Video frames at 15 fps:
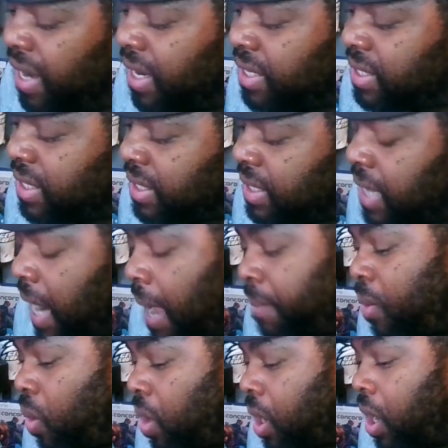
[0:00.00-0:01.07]
a decision that I'm
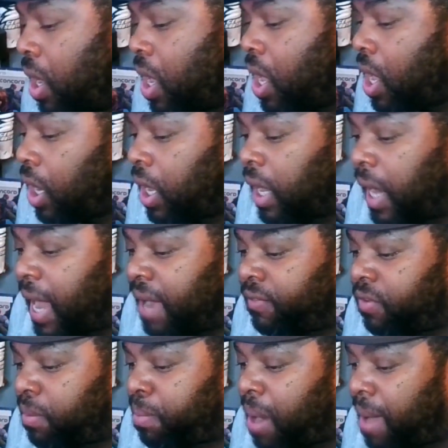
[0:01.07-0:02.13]
gonna collect
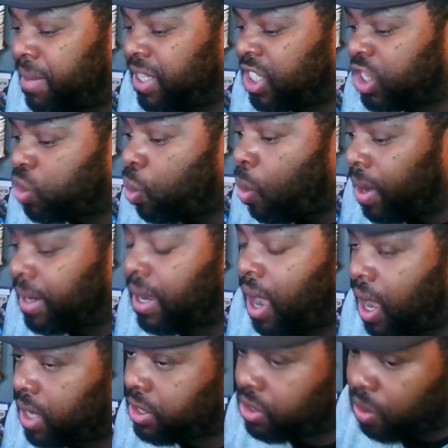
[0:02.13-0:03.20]
for probably just one
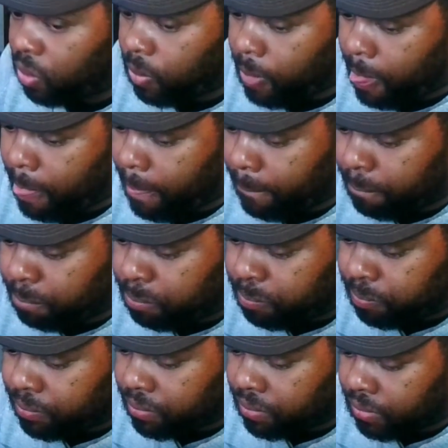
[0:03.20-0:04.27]
console.
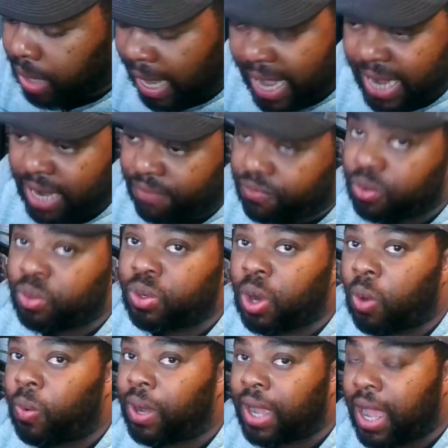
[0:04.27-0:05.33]
And if you know
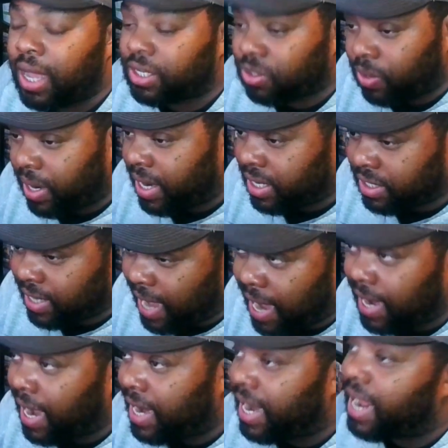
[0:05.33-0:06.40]
what console that is, you kind
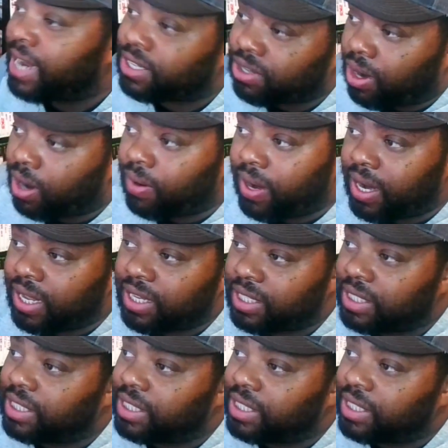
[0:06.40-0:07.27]
of got the answer already.